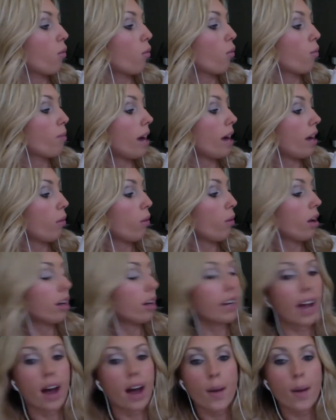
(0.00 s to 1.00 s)
my
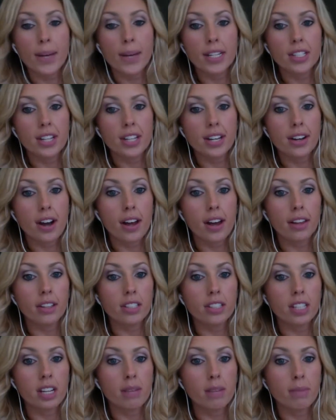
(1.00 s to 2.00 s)
workout, my
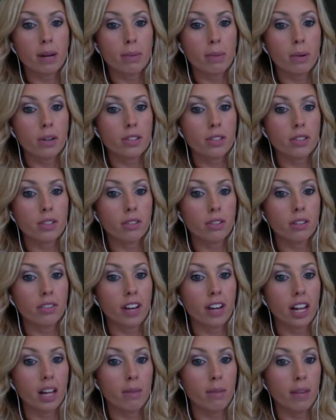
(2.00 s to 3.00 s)
Shakeology, my personal
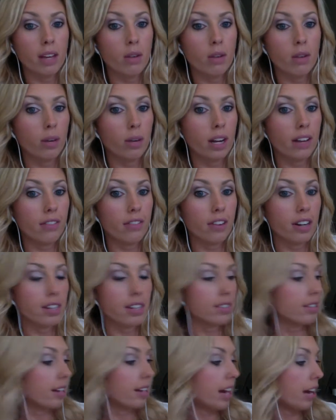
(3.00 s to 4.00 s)
development, whatever it
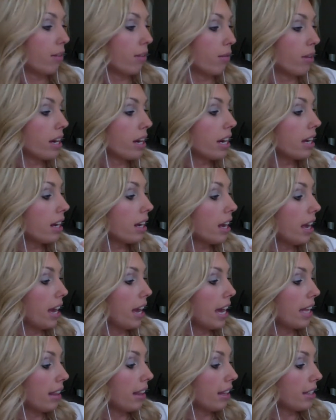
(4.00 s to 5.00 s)
is that I read
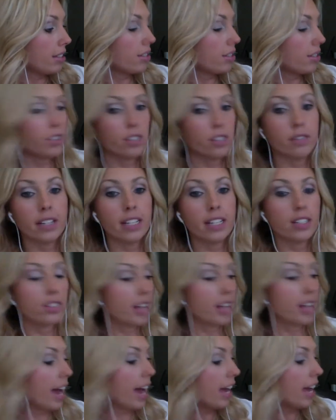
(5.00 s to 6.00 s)
and listen to each
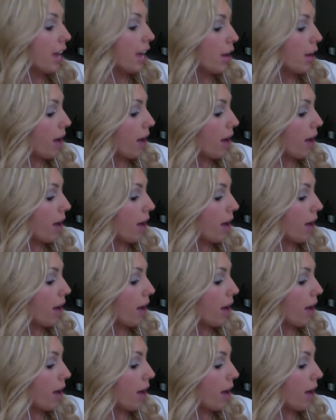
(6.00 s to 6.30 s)
day.